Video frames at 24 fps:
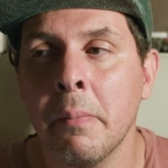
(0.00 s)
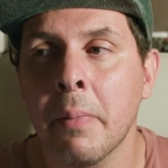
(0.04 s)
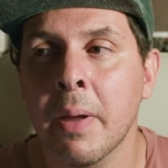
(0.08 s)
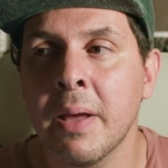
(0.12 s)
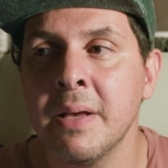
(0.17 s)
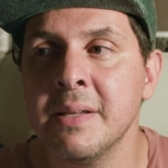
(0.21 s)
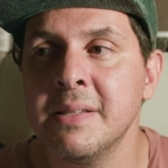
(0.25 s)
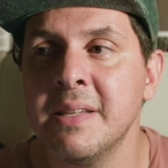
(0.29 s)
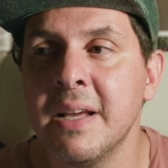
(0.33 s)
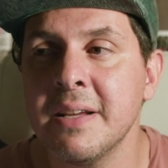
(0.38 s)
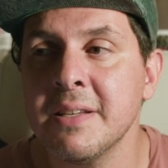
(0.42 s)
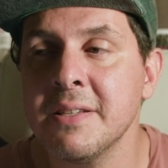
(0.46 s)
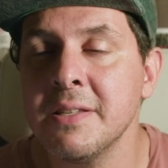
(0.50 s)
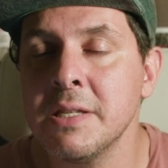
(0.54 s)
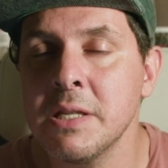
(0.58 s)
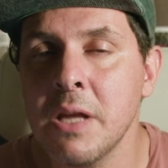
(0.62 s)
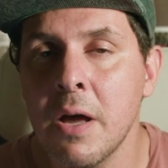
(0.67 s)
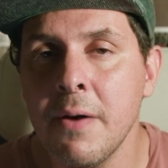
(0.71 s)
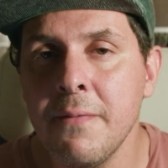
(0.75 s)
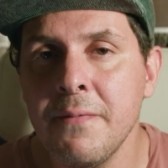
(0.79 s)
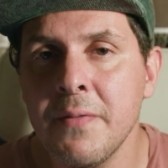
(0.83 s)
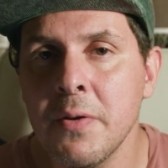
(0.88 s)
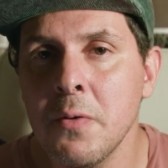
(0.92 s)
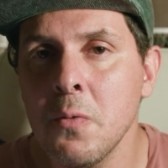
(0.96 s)
Because there's
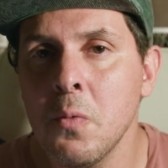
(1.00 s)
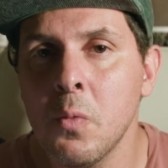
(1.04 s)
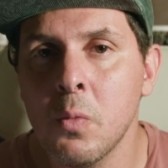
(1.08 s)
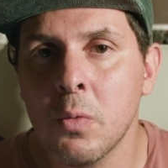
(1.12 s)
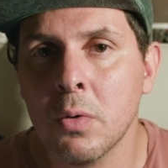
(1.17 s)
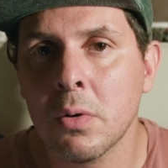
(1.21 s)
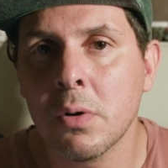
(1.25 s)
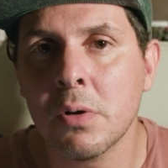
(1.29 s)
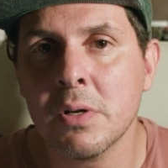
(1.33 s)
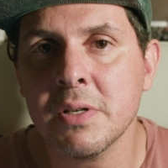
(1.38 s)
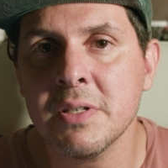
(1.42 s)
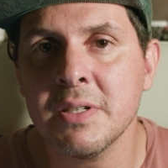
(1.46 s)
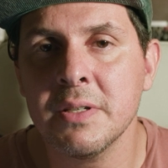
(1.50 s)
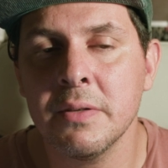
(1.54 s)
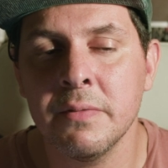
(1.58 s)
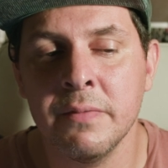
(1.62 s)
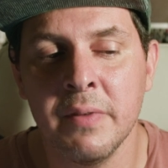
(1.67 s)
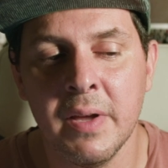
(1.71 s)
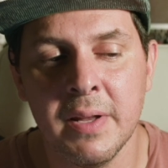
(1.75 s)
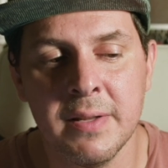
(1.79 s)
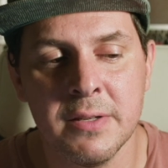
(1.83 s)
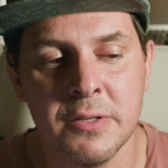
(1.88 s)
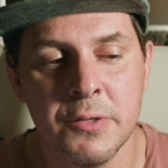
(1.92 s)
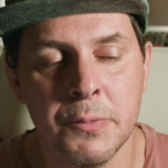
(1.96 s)
nothing worse
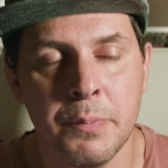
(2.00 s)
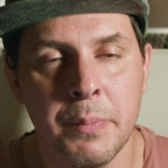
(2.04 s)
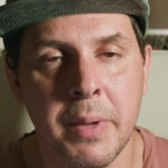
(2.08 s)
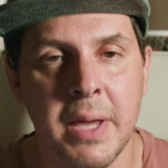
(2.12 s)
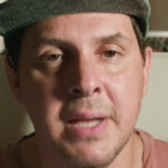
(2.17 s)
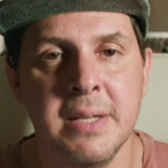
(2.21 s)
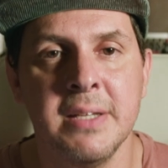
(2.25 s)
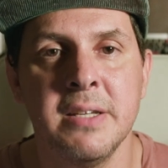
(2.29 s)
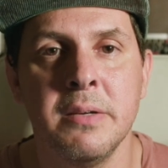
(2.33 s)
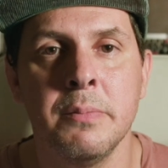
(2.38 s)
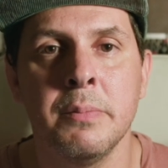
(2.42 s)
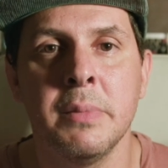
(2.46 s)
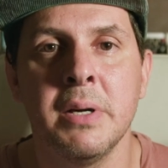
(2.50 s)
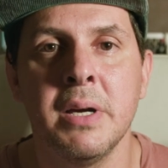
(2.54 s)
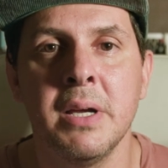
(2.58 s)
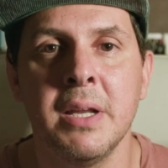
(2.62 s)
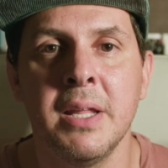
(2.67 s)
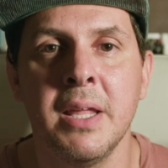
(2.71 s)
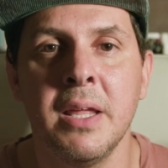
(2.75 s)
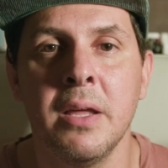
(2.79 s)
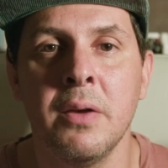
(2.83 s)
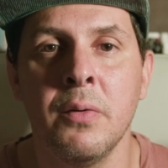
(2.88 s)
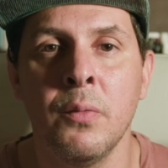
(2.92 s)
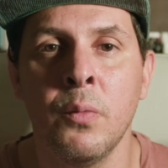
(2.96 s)
than spending
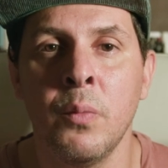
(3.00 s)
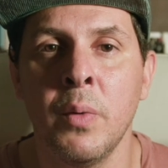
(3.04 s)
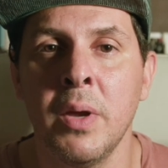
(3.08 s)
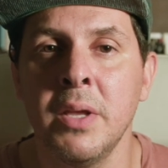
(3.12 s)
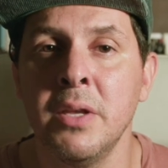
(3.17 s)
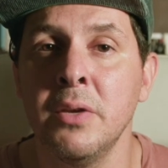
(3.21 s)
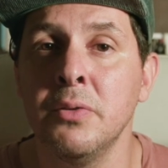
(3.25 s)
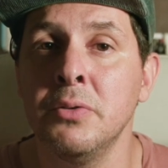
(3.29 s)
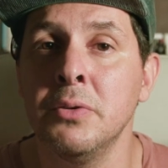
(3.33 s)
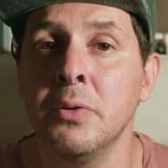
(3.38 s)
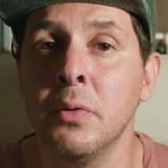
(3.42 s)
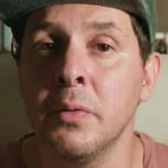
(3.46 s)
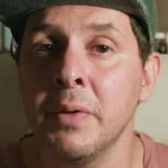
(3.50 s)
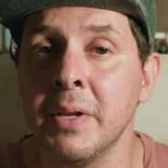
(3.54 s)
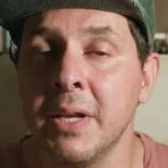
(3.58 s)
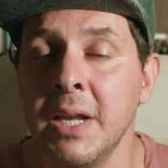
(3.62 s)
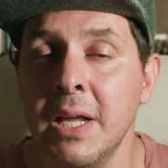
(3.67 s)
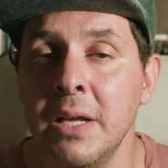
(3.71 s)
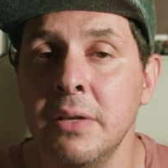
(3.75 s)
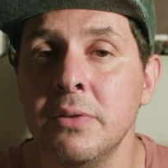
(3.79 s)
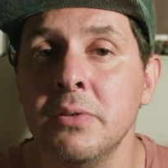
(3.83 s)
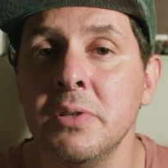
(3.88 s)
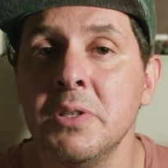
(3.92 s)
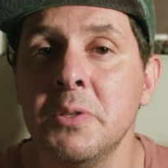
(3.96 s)
money when you don't
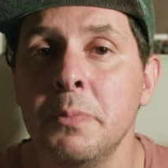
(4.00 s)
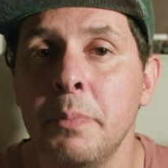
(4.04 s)
need to